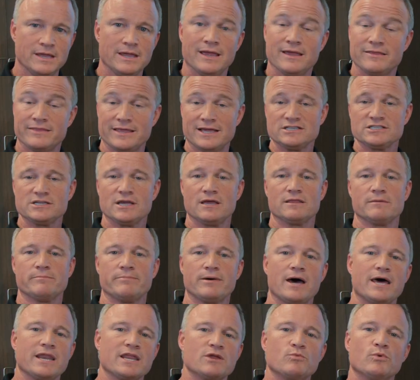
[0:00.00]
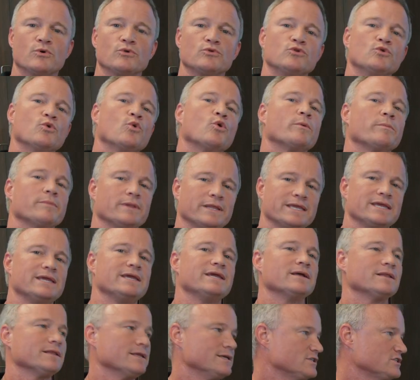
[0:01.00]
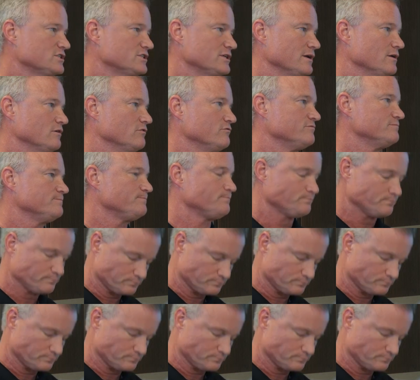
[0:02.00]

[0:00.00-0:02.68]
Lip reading: And that's how the body will normally heal itself.